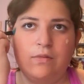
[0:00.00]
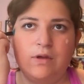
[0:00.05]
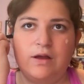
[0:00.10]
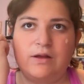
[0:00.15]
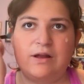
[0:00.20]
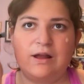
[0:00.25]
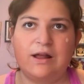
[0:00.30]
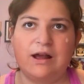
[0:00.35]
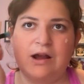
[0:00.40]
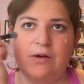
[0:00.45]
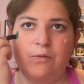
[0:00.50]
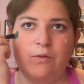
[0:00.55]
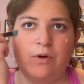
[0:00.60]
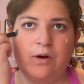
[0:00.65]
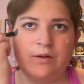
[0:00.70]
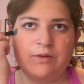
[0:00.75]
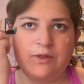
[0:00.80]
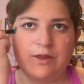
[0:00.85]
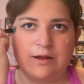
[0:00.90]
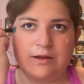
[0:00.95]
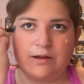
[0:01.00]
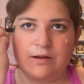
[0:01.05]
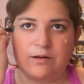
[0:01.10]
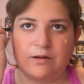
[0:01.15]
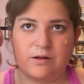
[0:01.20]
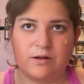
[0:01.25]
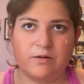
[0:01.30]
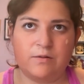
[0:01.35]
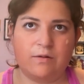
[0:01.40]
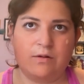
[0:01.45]
Again, I want
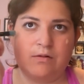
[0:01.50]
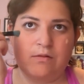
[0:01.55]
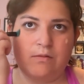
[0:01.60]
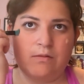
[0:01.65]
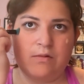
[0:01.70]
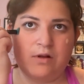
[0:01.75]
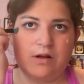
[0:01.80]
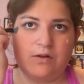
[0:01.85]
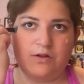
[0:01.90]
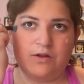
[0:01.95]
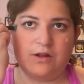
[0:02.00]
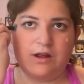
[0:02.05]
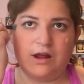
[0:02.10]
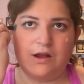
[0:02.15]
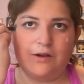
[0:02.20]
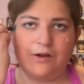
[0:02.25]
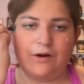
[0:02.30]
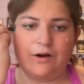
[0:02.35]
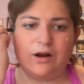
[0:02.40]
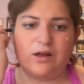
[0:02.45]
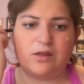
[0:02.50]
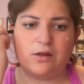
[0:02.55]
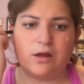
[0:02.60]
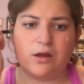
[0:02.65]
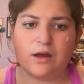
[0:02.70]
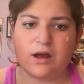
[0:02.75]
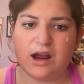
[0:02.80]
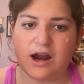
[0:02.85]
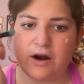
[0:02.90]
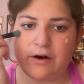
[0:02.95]
the concealer in
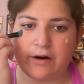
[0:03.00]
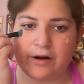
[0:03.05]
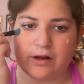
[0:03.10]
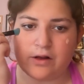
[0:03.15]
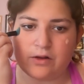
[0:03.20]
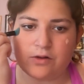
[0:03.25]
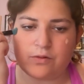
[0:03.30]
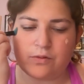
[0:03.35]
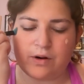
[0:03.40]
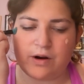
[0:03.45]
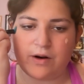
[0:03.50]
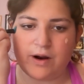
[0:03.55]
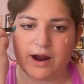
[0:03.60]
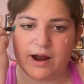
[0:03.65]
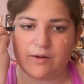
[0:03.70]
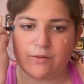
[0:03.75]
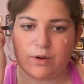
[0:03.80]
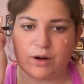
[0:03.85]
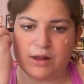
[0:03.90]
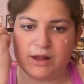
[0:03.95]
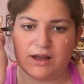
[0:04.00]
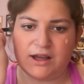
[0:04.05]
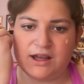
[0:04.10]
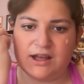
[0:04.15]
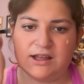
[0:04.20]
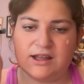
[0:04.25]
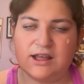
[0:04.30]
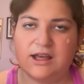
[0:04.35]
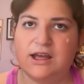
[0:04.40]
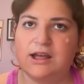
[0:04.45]
the areas where I
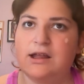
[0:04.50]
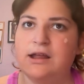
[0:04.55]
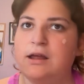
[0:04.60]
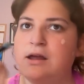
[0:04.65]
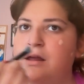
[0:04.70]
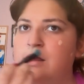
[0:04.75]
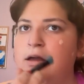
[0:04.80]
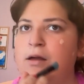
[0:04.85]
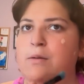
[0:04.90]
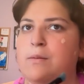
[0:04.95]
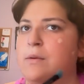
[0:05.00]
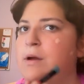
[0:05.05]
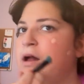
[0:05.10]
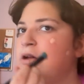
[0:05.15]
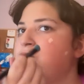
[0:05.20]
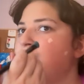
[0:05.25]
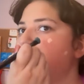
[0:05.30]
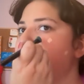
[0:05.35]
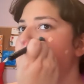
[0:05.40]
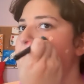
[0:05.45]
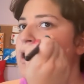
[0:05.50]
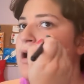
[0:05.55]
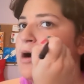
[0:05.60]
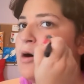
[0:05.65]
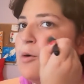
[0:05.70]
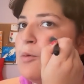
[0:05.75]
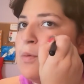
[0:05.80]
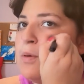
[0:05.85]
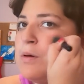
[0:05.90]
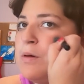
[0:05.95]
really need extra
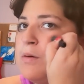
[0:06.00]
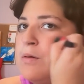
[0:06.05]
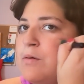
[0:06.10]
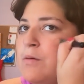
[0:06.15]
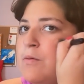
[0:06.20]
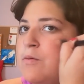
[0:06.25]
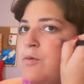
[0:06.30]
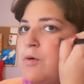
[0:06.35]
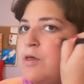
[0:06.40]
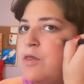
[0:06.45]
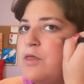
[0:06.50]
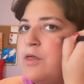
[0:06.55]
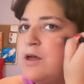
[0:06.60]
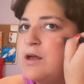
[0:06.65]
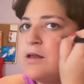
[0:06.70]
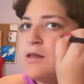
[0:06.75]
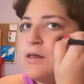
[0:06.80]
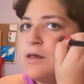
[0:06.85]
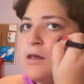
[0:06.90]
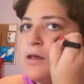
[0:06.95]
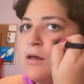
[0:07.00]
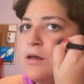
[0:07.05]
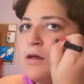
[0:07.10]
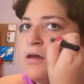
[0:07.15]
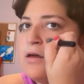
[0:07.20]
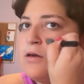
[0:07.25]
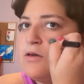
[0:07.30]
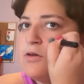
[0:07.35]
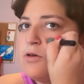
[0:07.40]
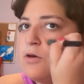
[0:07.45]
help with it,
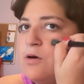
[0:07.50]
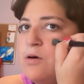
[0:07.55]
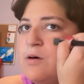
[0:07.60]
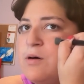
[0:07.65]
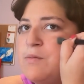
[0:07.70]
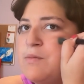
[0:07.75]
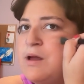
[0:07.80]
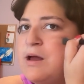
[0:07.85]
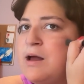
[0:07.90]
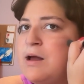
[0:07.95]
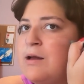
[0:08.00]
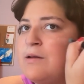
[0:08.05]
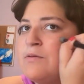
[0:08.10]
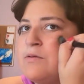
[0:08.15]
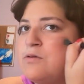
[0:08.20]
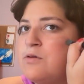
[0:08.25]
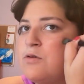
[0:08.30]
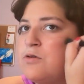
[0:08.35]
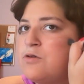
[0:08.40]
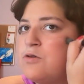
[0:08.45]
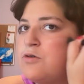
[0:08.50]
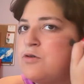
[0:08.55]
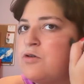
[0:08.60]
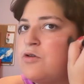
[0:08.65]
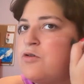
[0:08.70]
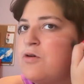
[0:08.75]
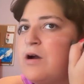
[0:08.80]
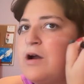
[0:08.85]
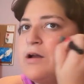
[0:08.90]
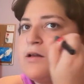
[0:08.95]
so I'm not
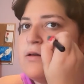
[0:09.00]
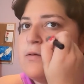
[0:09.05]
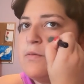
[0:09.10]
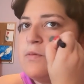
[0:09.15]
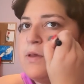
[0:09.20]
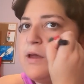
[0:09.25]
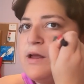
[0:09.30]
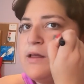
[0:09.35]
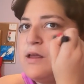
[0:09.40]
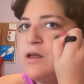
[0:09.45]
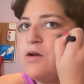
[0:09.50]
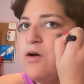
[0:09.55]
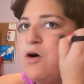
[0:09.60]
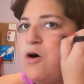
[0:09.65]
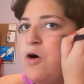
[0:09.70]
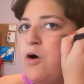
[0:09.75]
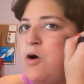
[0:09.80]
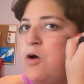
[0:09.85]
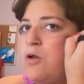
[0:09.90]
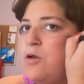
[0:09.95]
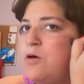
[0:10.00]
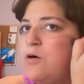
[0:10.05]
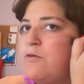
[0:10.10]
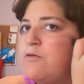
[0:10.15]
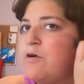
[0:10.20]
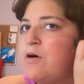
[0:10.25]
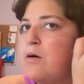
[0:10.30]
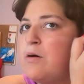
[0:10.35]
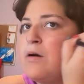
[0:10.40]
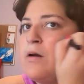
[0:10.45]
trying to blend it all
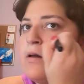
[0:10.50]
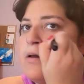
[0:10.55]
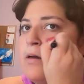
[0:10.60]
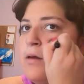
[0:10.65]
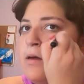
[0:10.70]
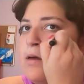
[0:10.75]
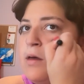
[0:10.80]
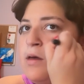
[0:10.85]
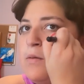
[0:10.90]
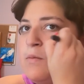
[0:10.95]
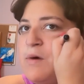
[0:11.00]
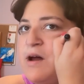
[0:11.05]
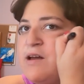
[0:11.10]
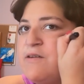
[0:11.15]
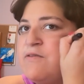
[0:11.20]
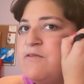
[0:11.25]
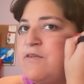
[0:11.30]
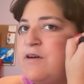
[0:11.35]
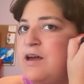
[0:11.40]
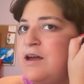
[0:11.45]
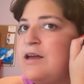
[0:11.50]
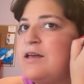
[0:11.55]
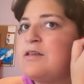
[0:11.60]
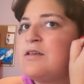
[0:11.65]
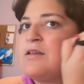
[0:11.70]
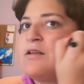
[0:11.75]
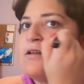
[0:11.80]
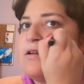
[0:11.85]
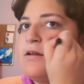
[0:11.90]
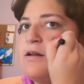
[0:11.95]
over my
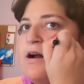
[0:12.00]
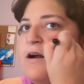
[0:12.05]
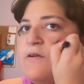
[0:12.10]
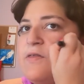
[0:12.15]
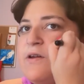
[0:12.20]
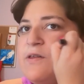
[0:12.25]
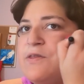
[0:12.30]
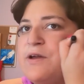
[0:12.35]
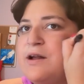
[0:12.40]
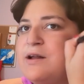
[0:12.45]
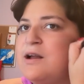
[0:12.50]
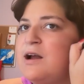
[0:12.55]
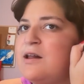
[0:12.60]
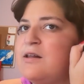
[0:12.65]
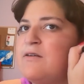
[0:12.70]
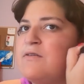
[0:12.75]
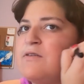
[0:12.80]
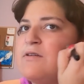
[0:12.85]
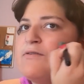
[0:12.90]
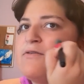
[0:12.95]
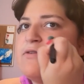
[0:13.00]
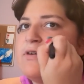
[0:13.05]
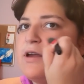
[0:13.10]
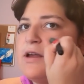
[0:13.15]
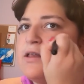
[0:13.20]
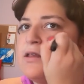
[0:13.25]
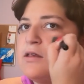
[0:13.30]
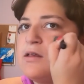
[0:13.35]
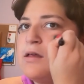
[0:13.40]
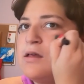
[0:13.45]
face. I think that kind of
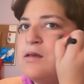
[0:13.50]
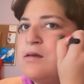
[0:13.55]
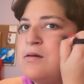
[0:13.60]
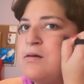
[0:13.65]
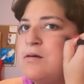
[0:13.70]
defeats